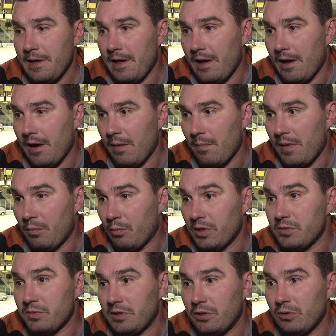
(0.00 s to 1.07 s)
and
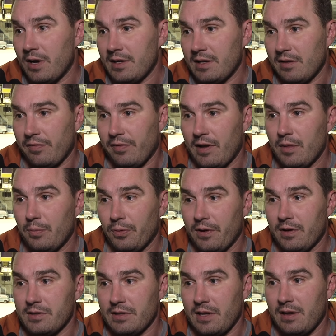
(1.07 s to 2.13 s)
once we do identify the
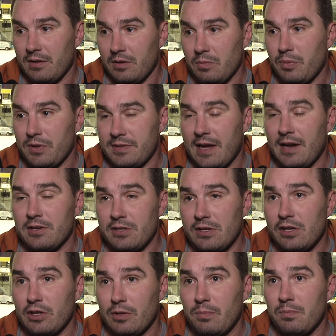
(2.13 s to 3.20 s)
players that
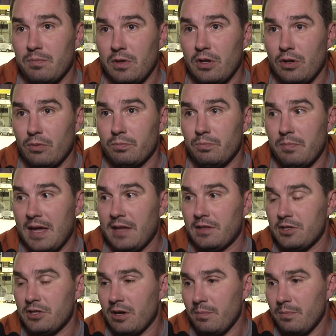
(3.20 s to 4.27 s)
potentially could make
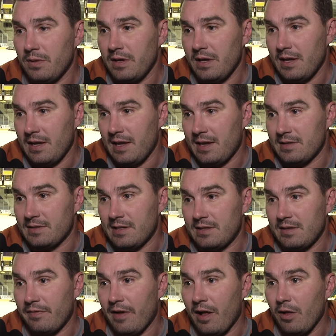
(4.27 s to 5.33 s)
the jump, is to
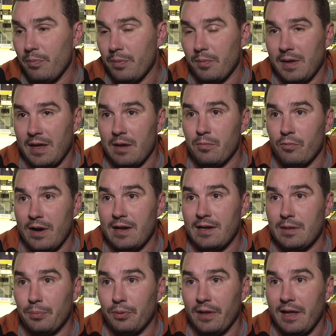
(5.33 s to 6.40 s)
develop them, get them ready
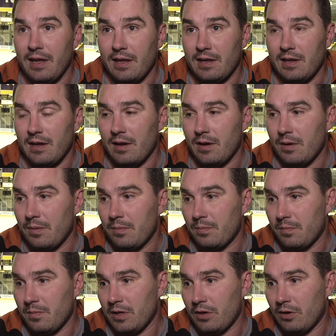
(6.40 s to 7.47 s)
to play.
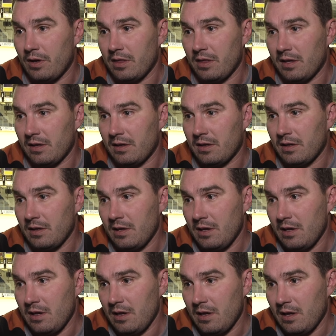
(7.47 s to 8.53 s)
I think
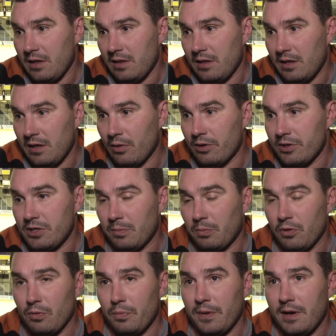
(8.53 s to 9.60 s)
the ownership
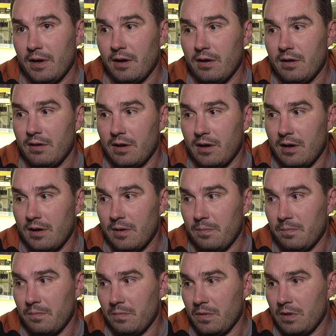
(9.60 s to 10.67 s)
group here,
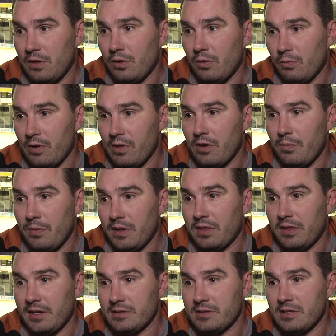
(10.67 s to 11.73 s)
one of their big
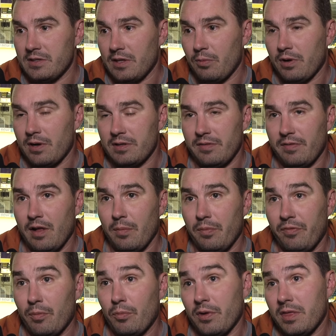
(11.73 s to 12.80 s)
things is they want to develop
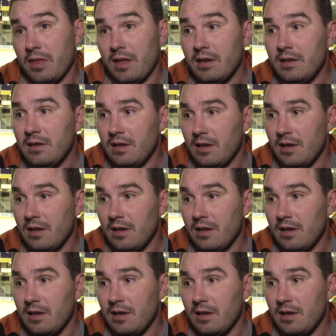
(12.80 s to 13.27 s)
from within,